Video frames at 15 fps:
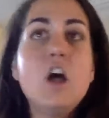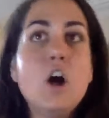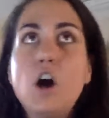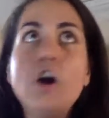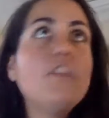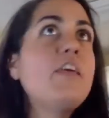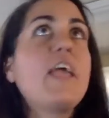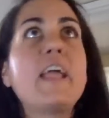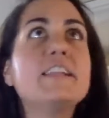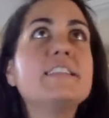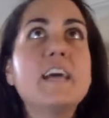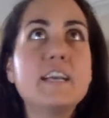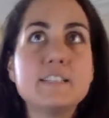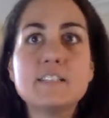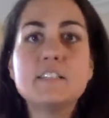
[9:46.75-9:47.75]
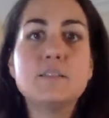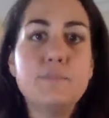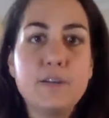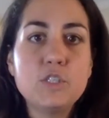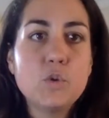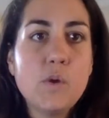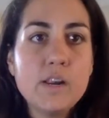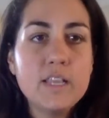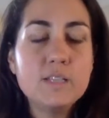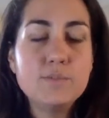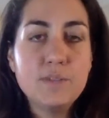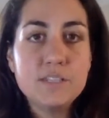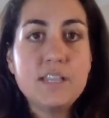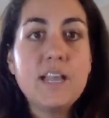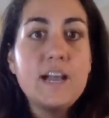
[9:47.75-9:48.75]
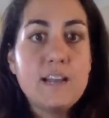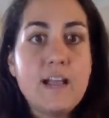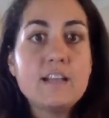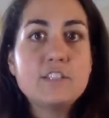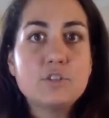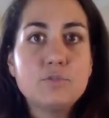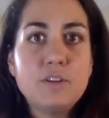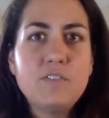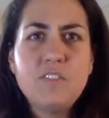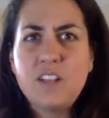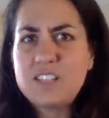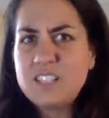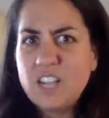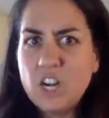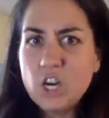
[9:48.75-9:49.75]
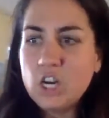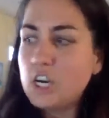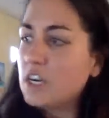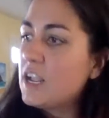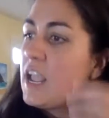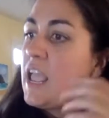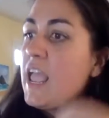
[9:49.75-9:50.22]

all the antacids in my 20s because I had acid reflux and GERD.